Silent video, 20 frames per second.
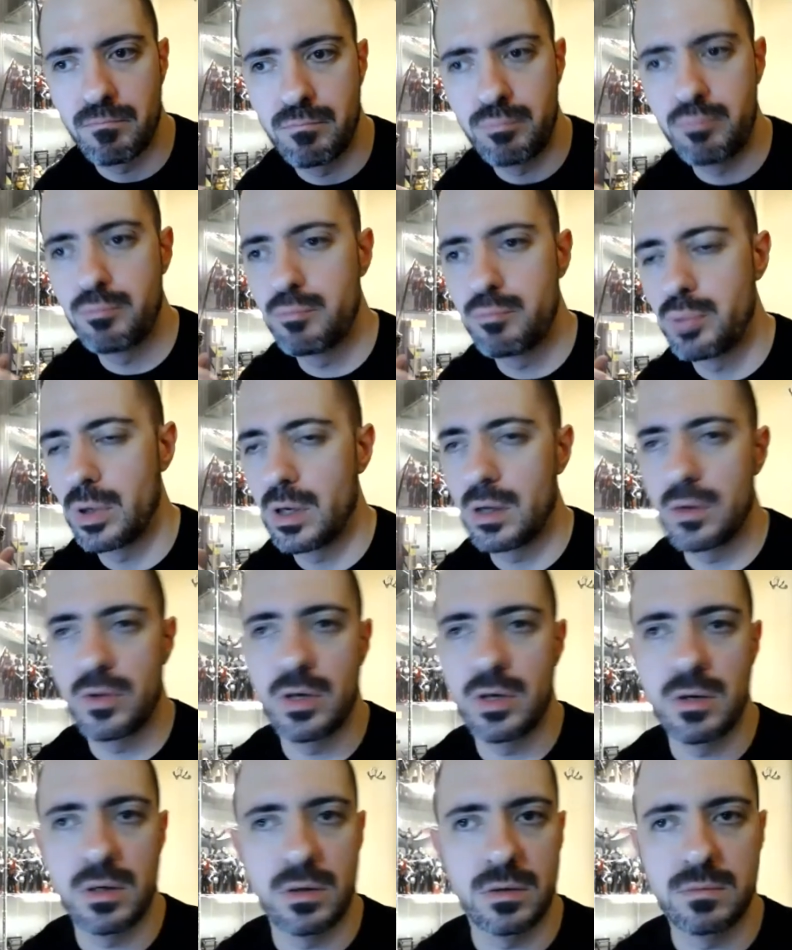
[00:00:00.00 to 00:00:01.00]
but
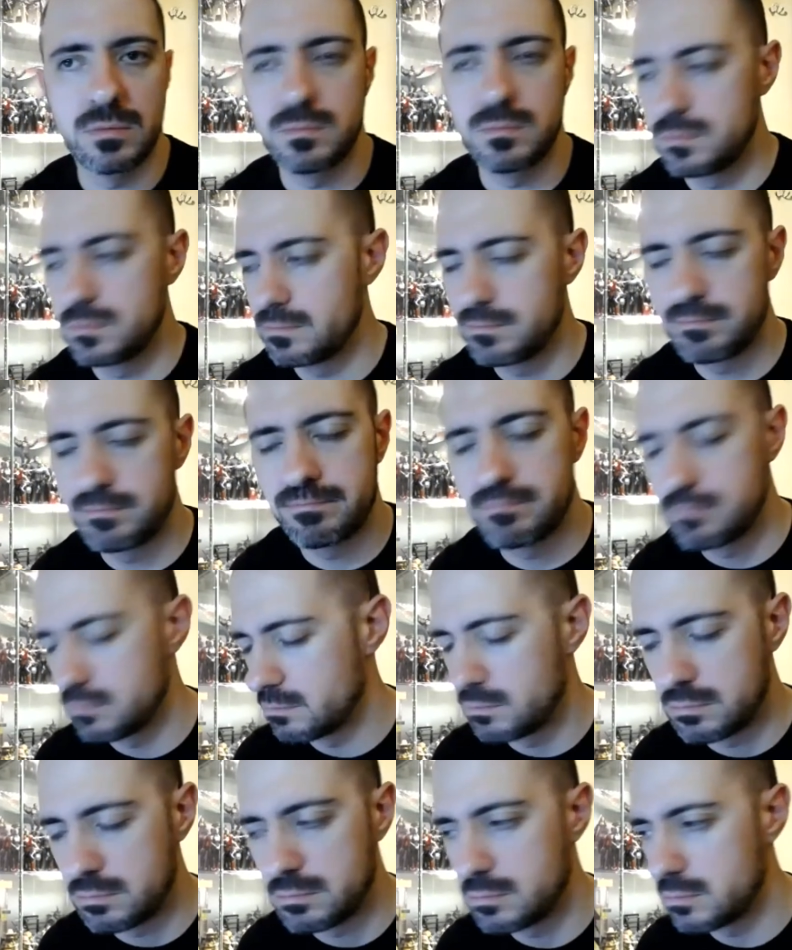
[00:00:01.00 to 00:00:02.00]
they'll
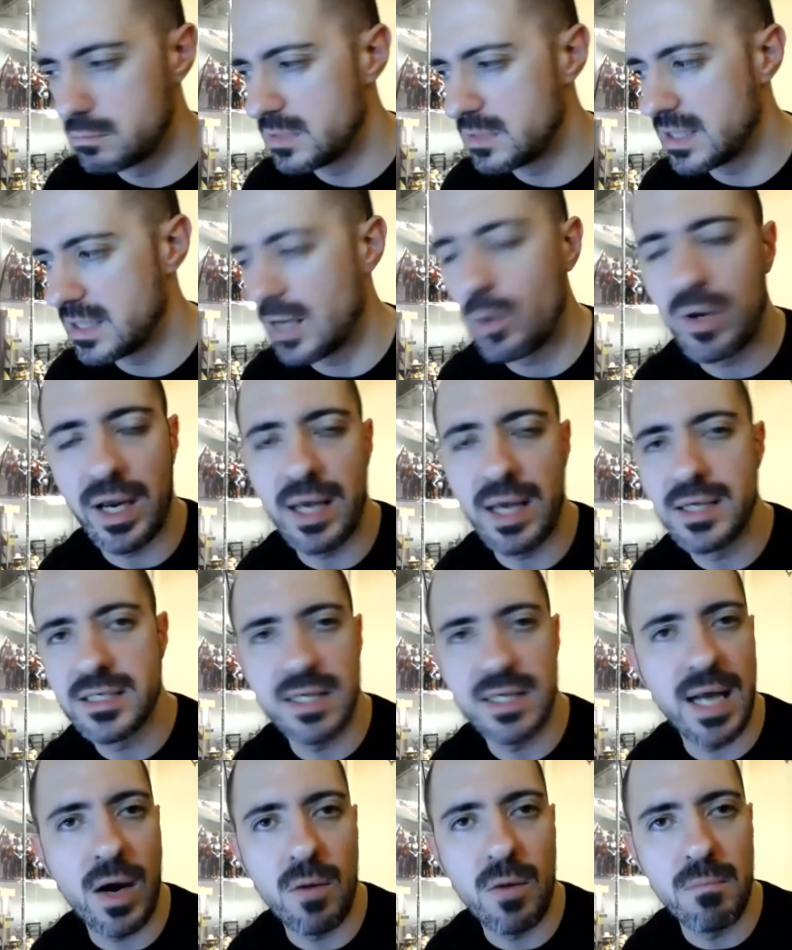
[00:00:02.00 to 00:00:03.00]
get into
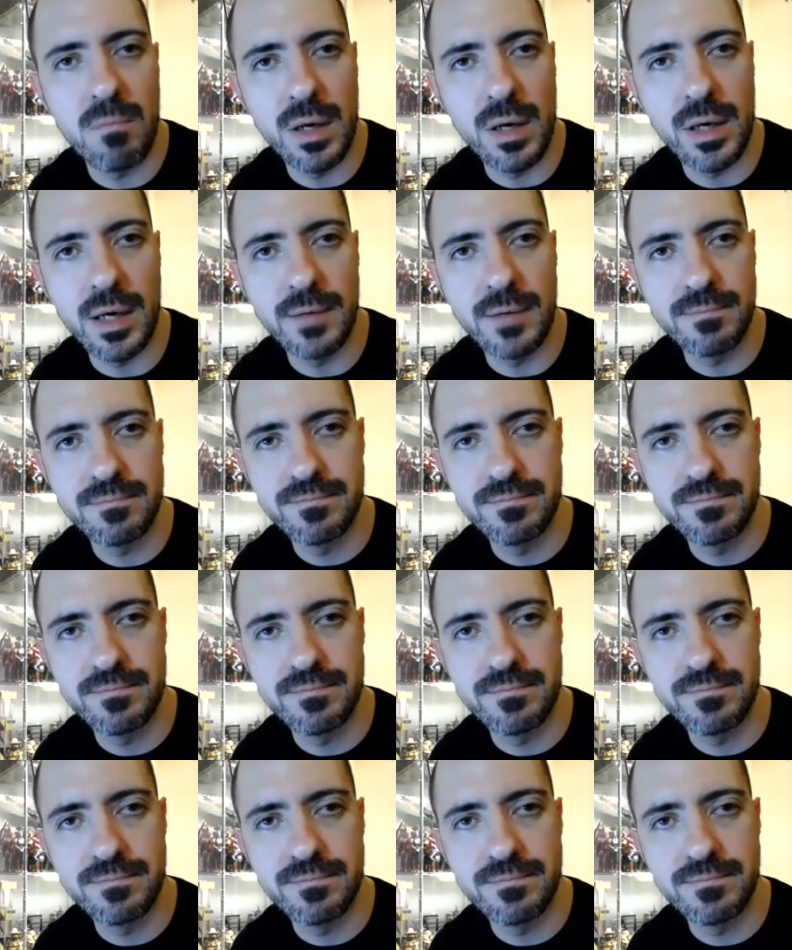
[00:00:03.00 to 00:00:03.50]
that on Monday.